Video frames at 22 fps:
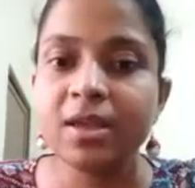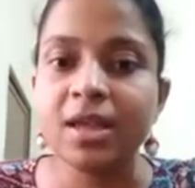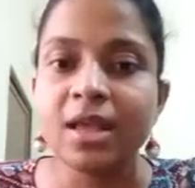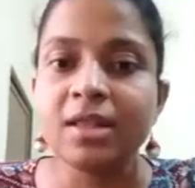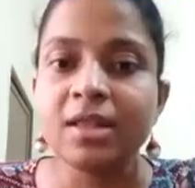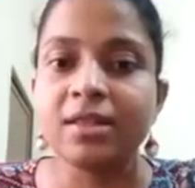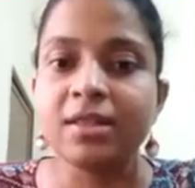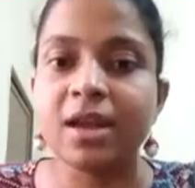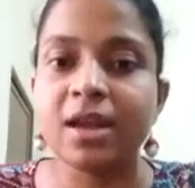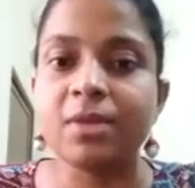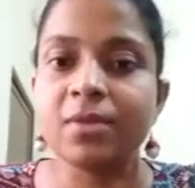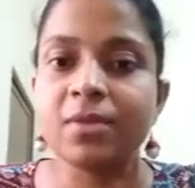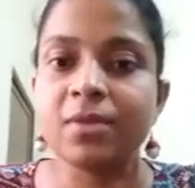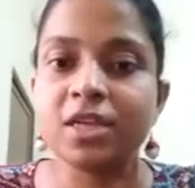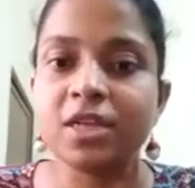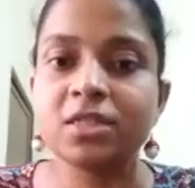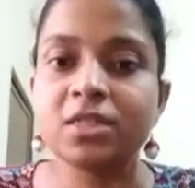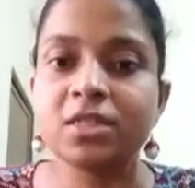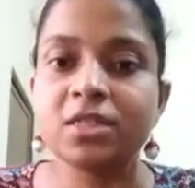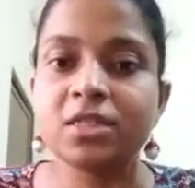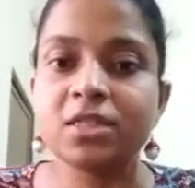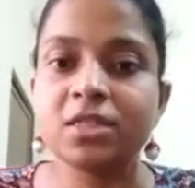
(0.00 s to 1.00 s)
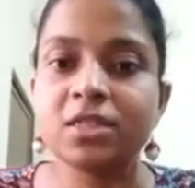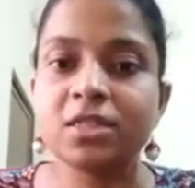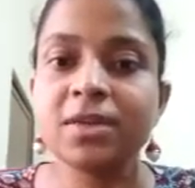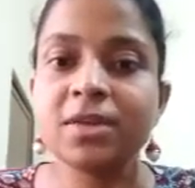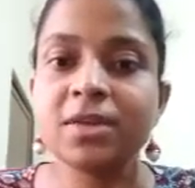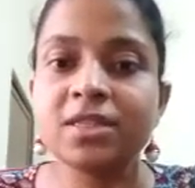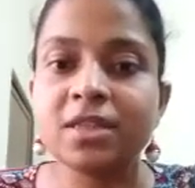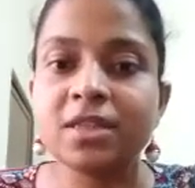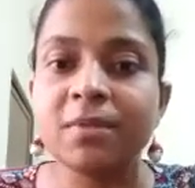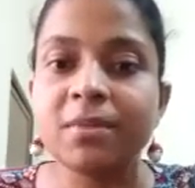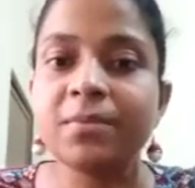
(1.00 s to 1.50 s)
There must be
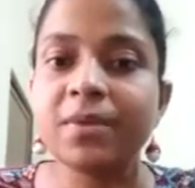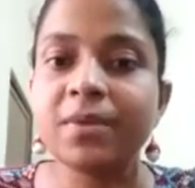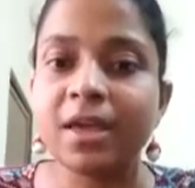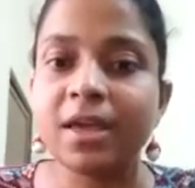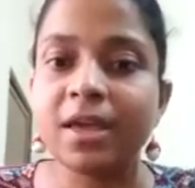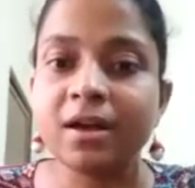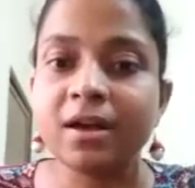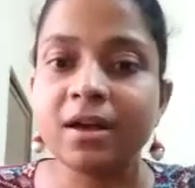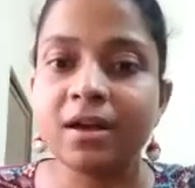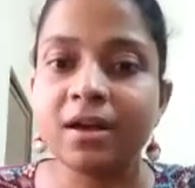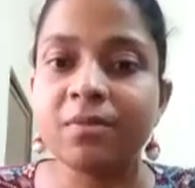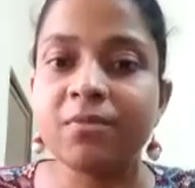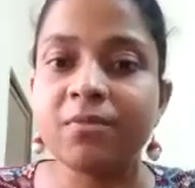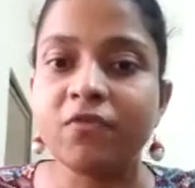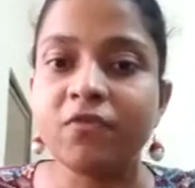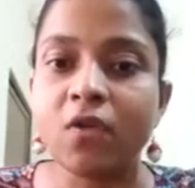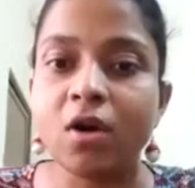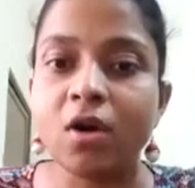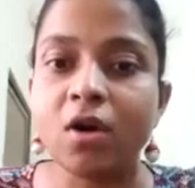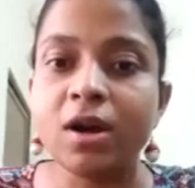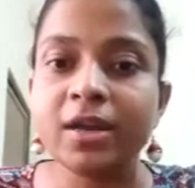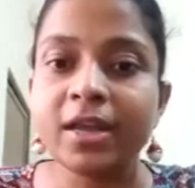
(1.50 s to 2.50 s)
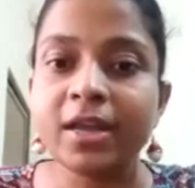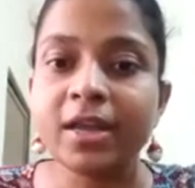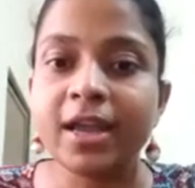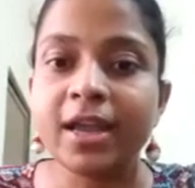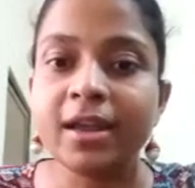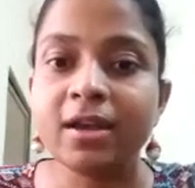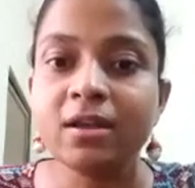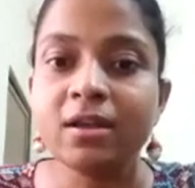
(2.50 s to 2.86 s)
some fault in,